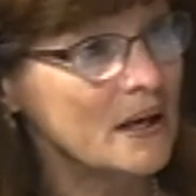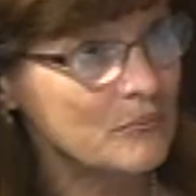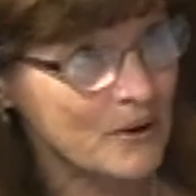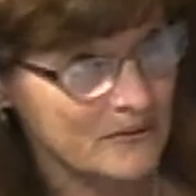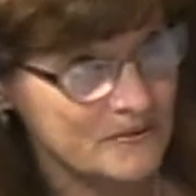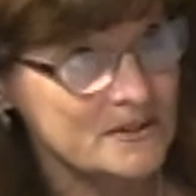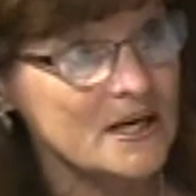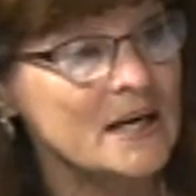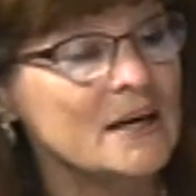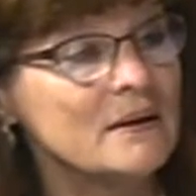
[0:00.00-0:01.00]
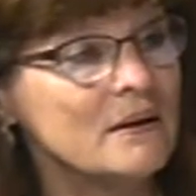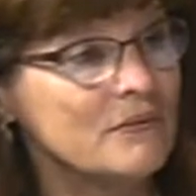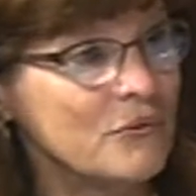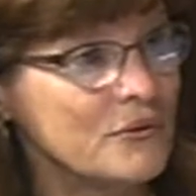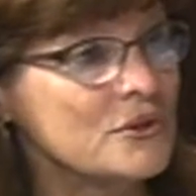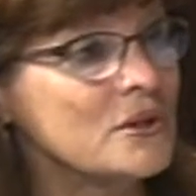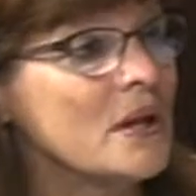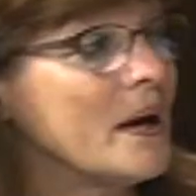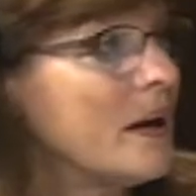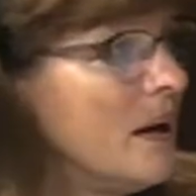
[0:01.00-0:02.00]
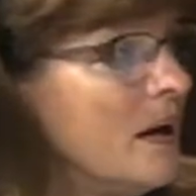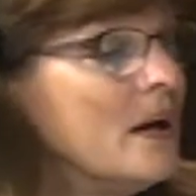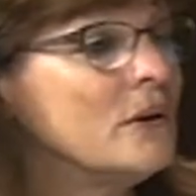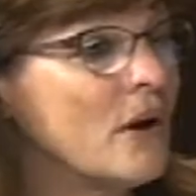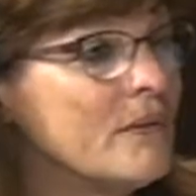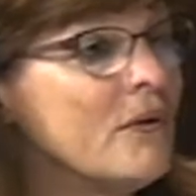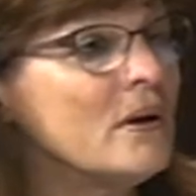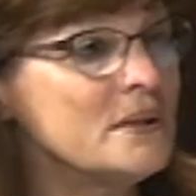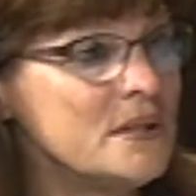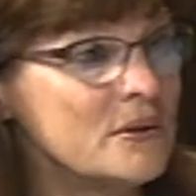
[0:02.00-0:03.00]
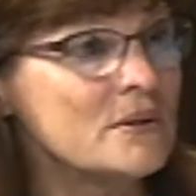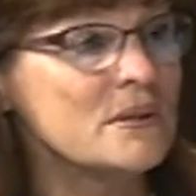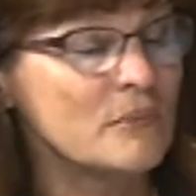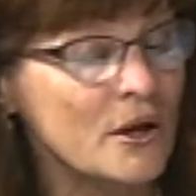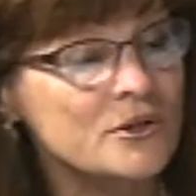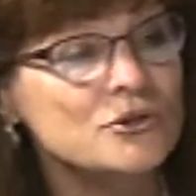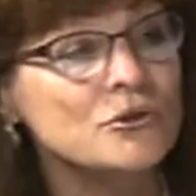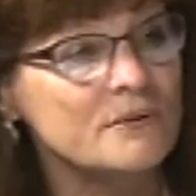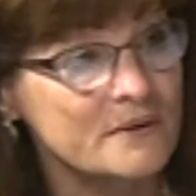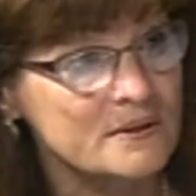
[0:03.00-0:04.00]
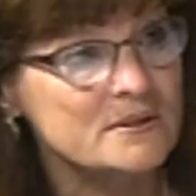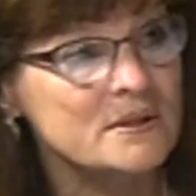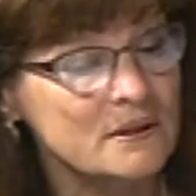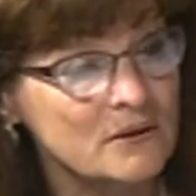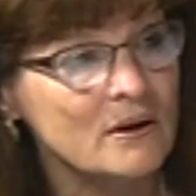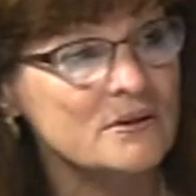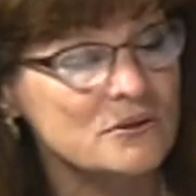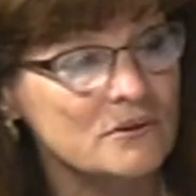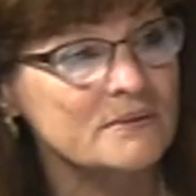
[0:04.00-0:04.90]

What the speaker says: breakfast and the 4th of July. A lot of volunteerism, a lot of service, a lot of service.